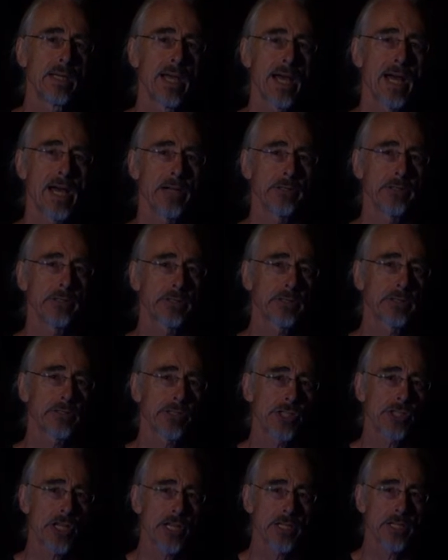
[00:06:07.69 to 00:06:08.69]
how you can
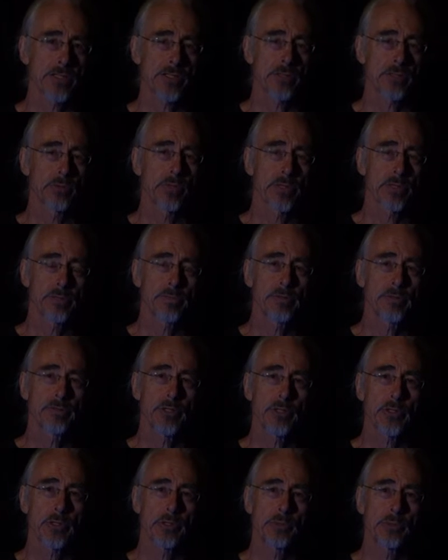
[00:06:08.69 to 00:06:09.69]
change the rhythm of
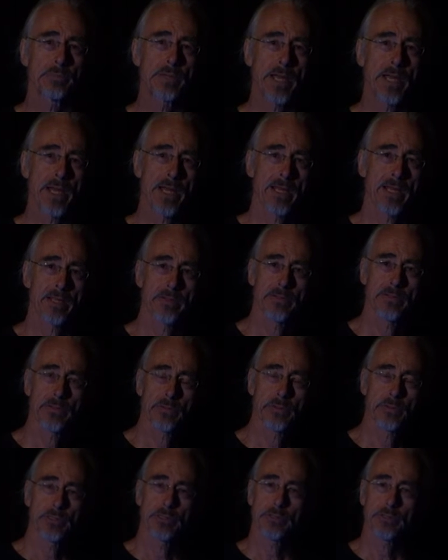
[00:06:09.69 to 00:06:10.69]
your hoop dance
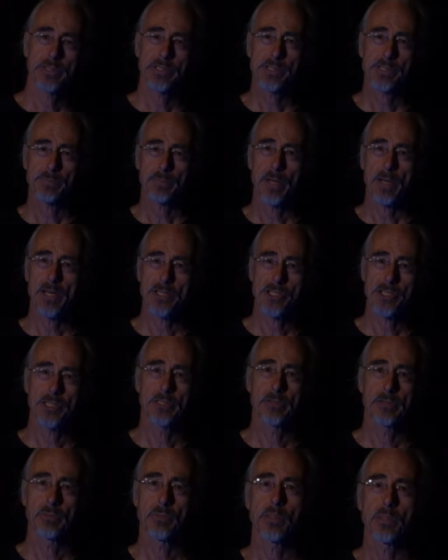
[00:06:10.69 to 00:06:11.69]
or your
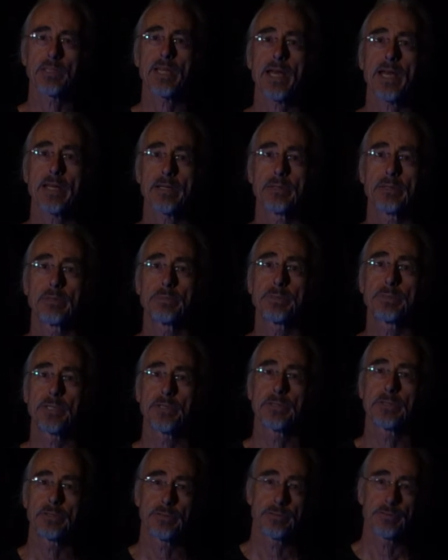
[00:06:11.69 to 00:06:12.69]
expression, and what that hoop
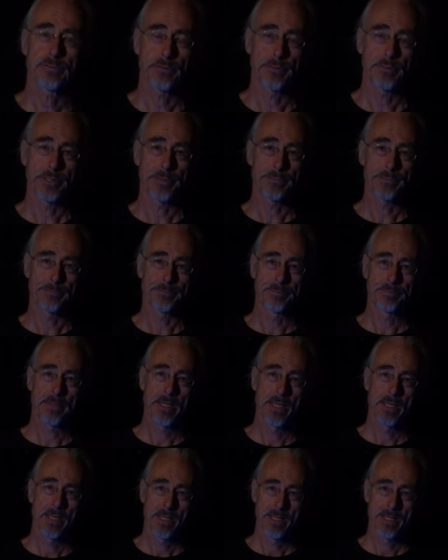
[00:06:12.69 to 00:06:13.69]
can do for you.
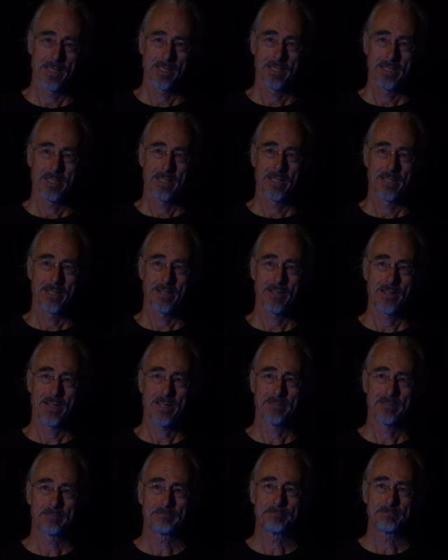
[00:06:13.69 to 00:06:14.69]
All right.